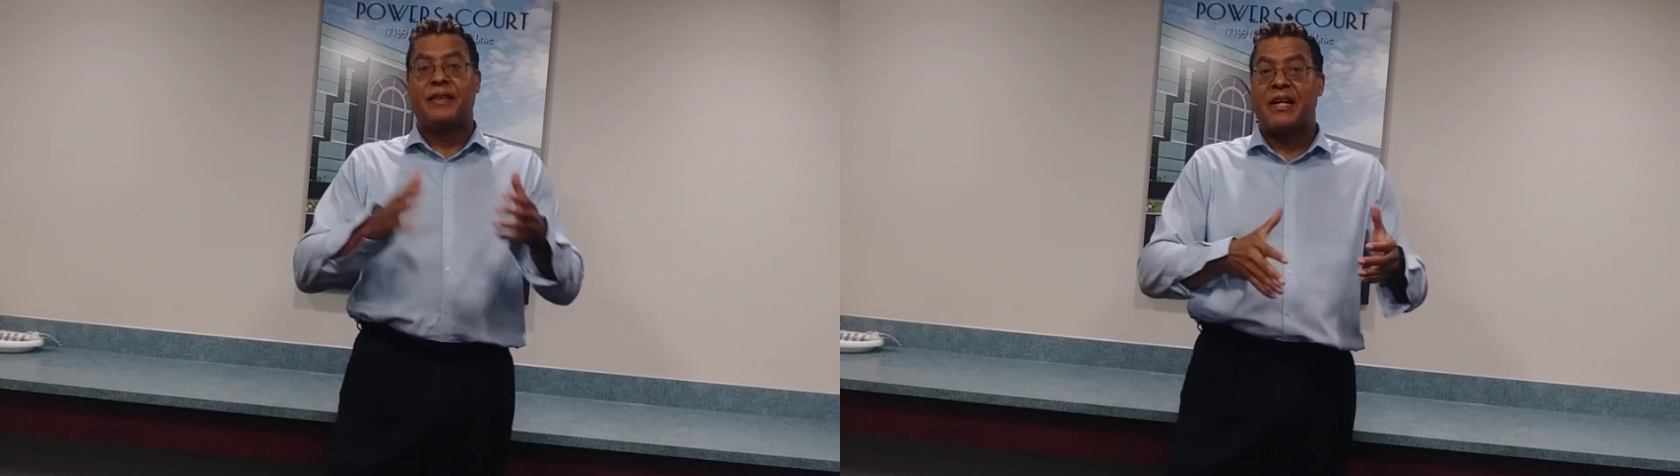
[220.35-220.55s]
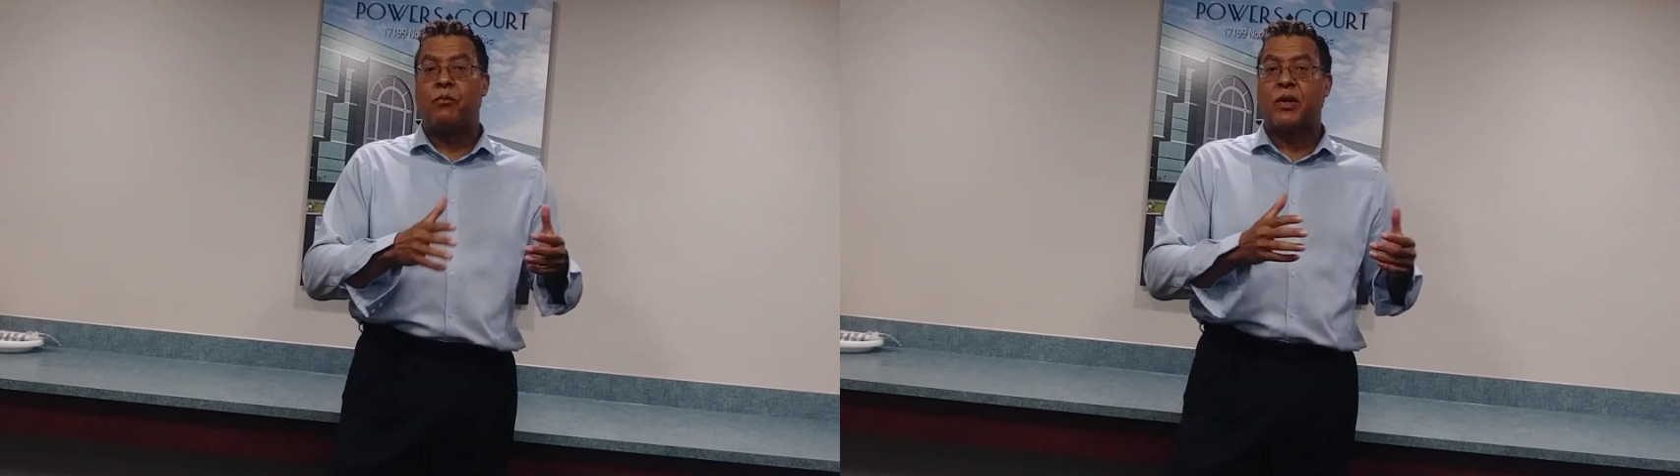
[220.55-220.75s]

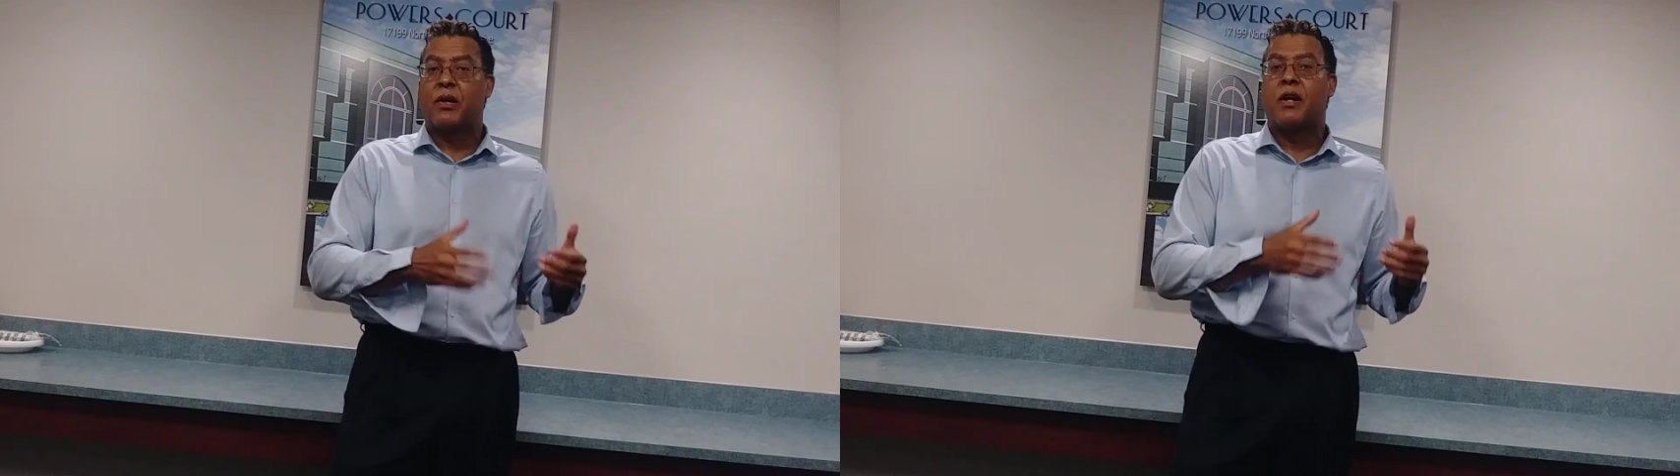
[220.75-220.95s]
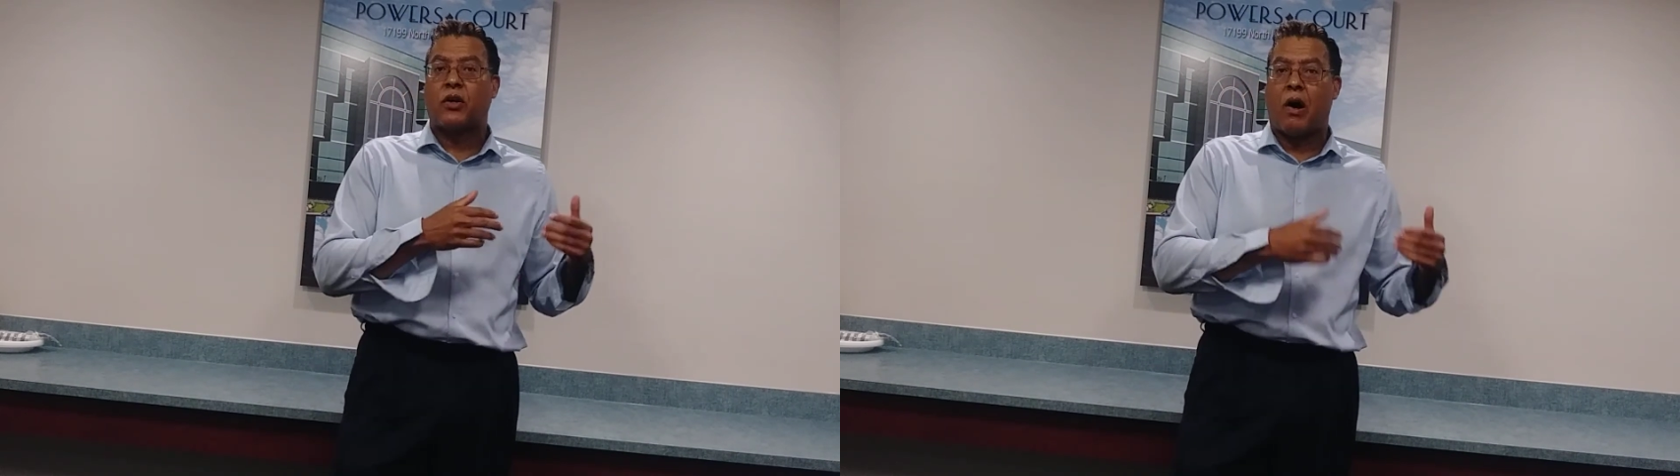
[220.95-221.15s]
then we're
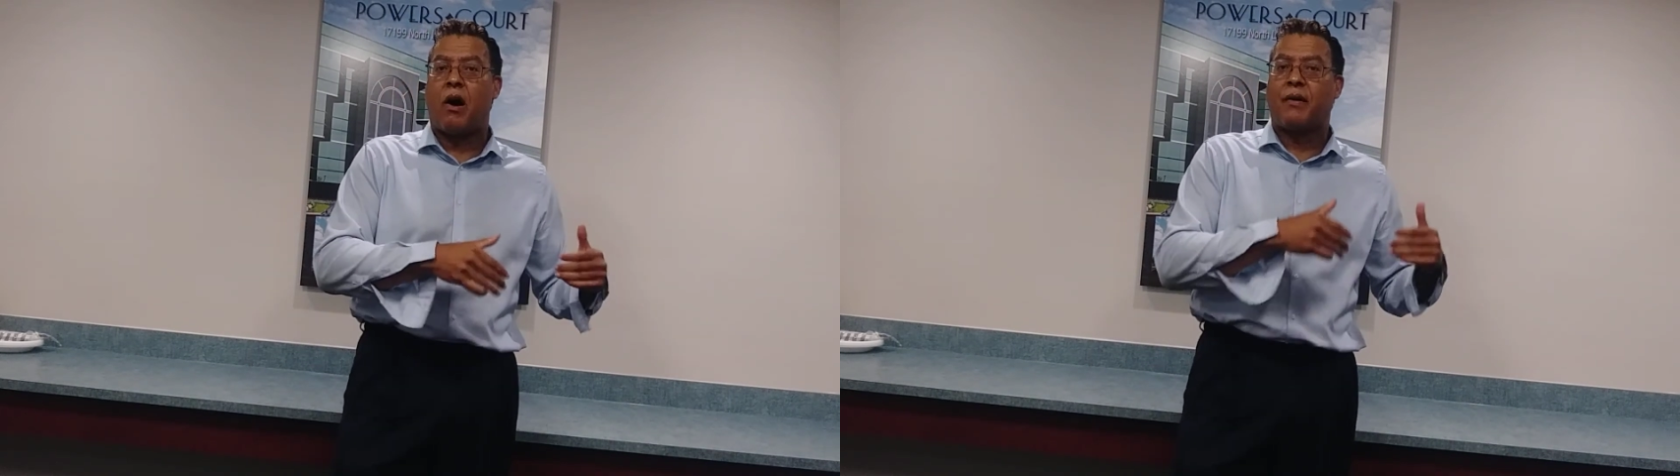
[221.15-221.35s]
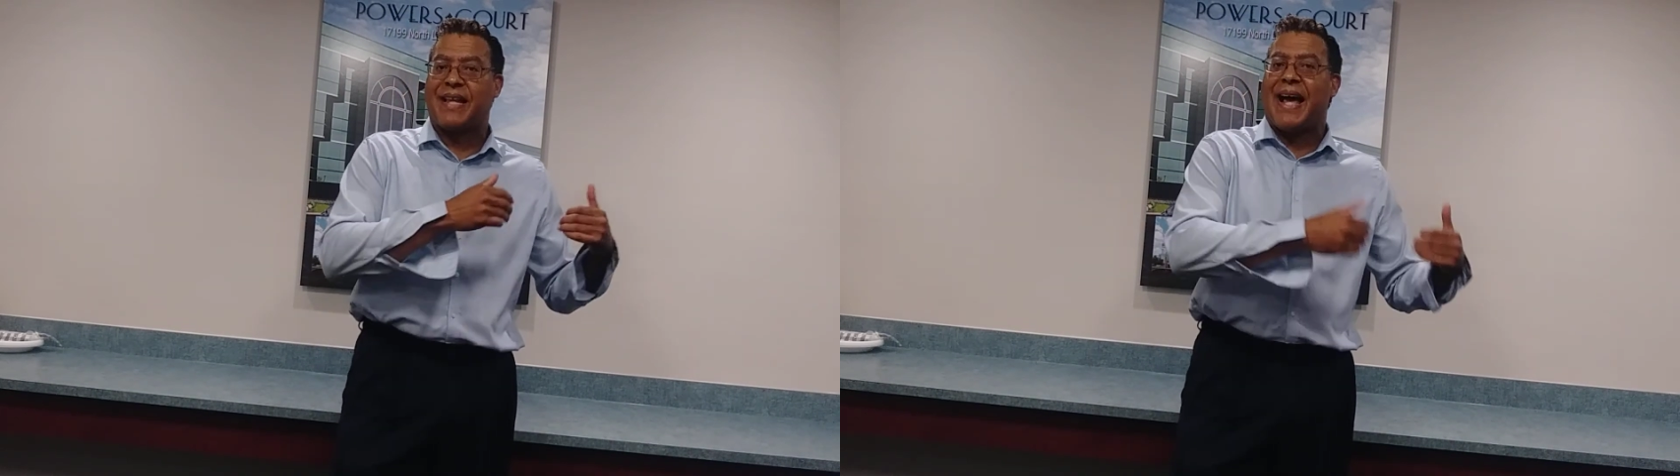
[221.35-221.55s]
going to
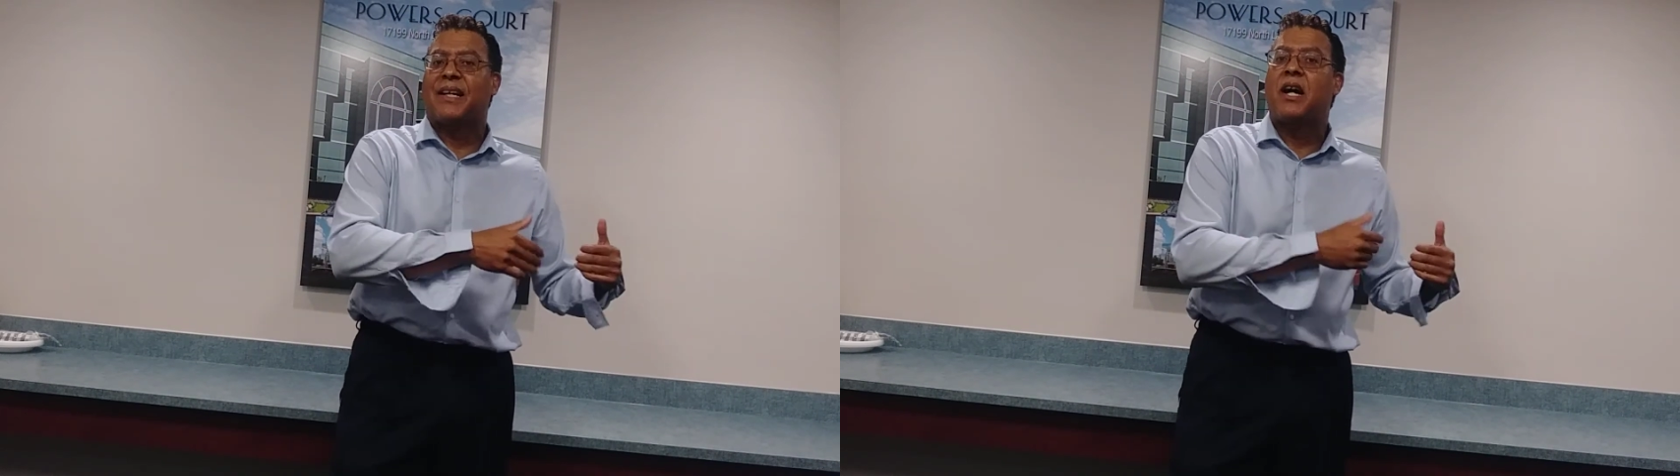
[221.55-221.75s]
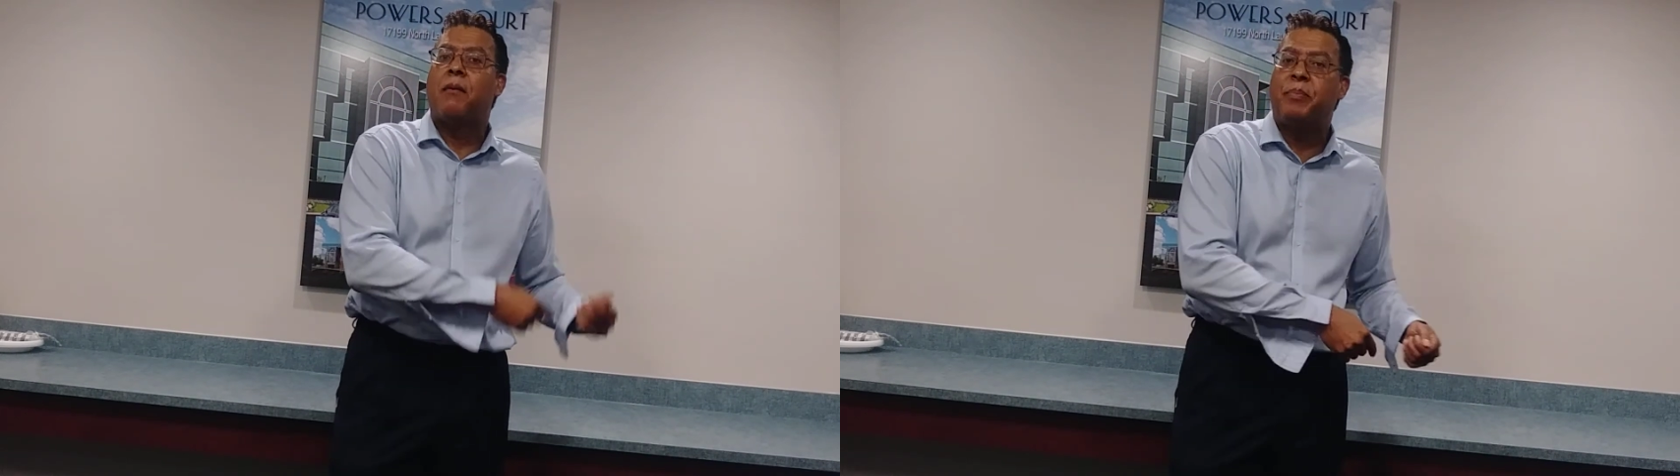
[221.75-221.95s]
call
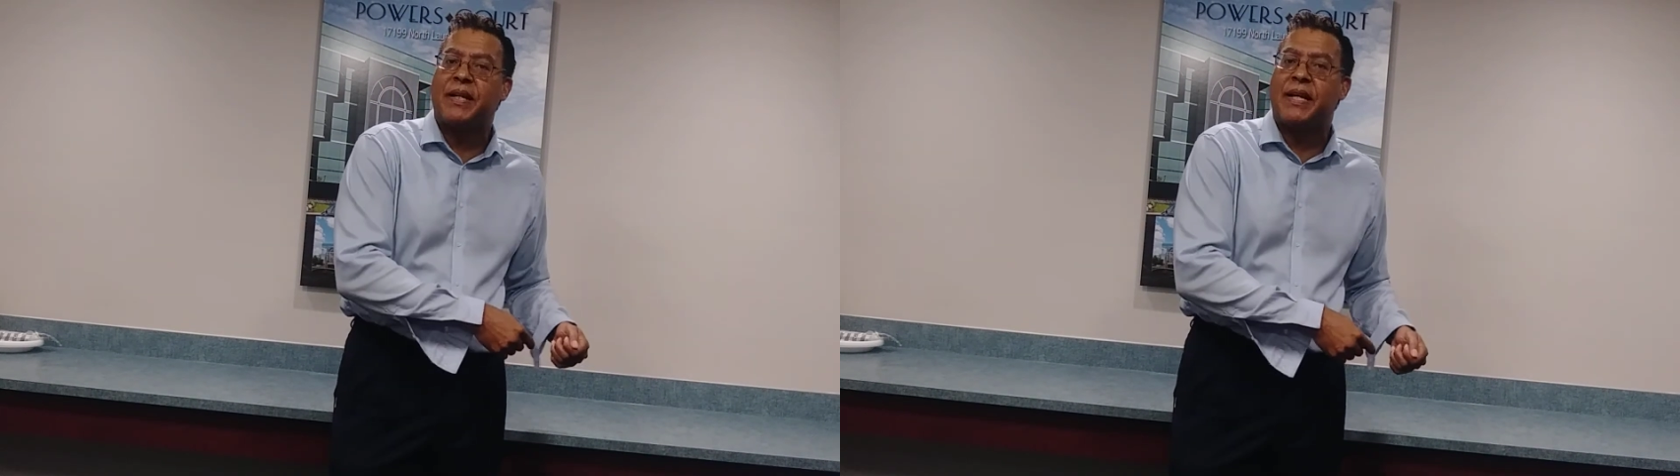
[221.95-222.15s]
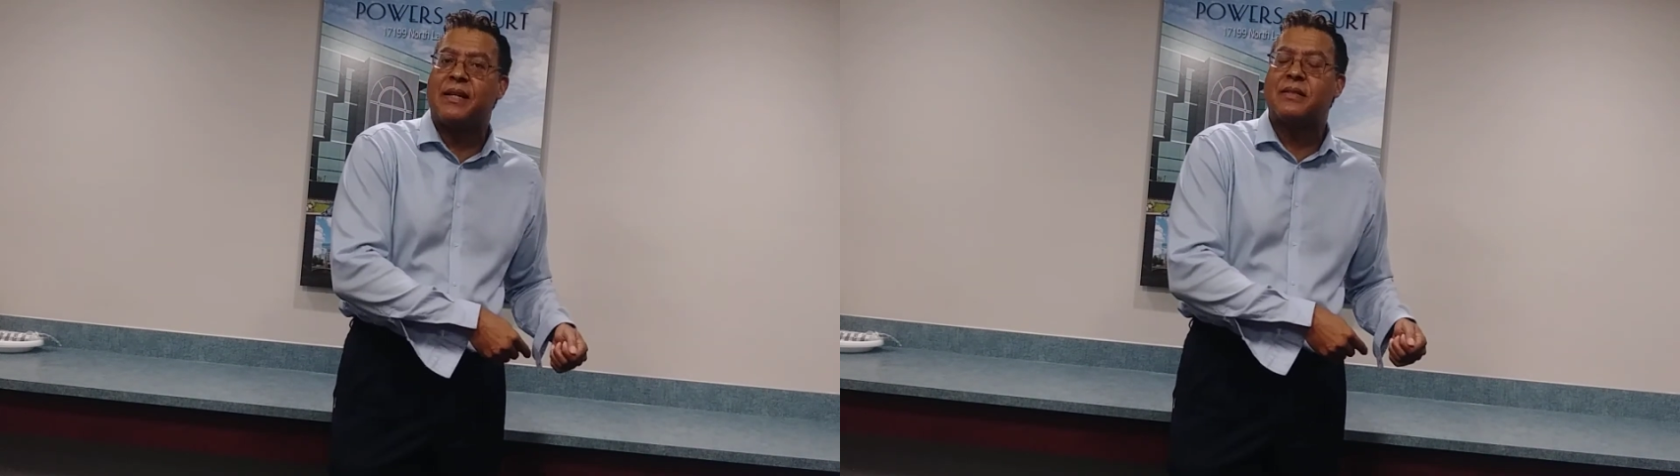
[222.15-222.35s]
that
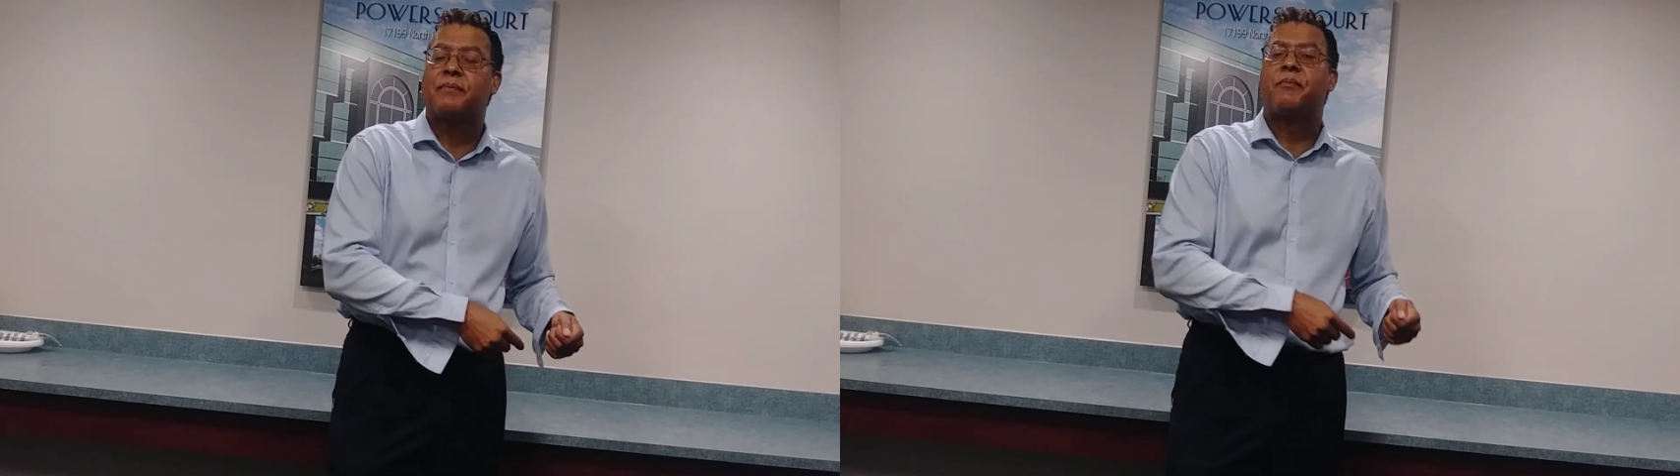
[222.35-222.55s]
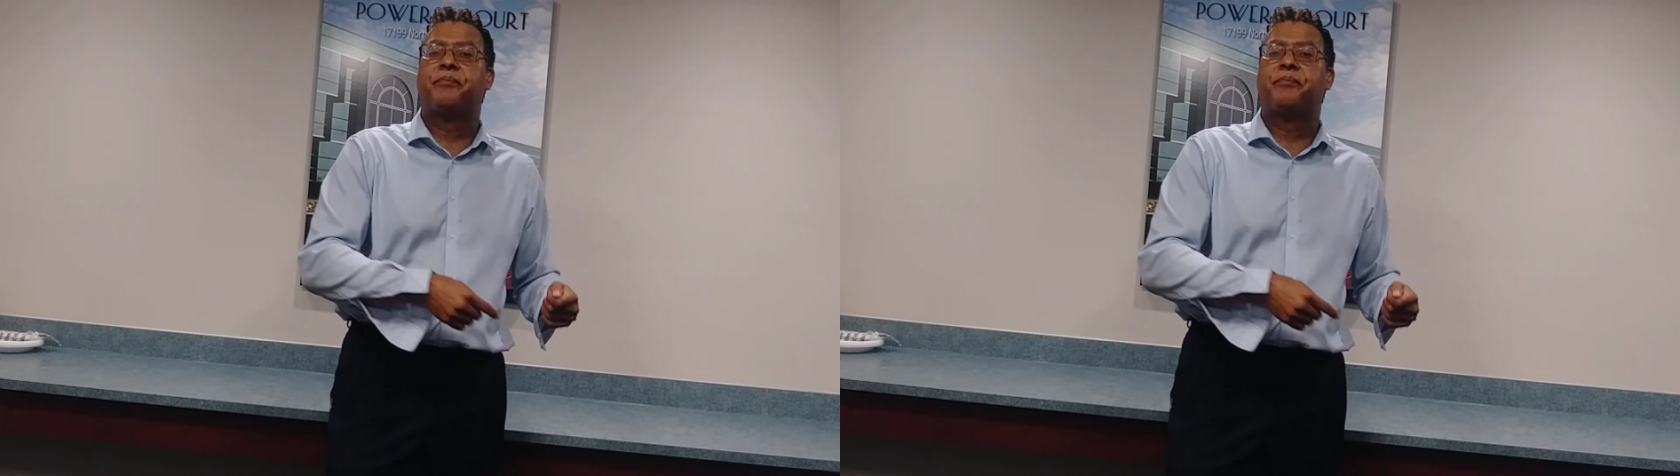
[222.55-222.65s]
company's